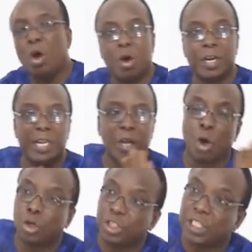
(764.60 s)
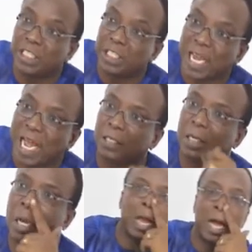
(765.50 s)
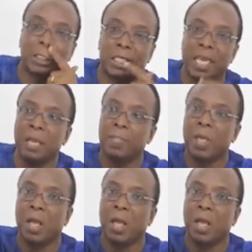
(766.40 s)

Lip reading: or the OC in charge and say,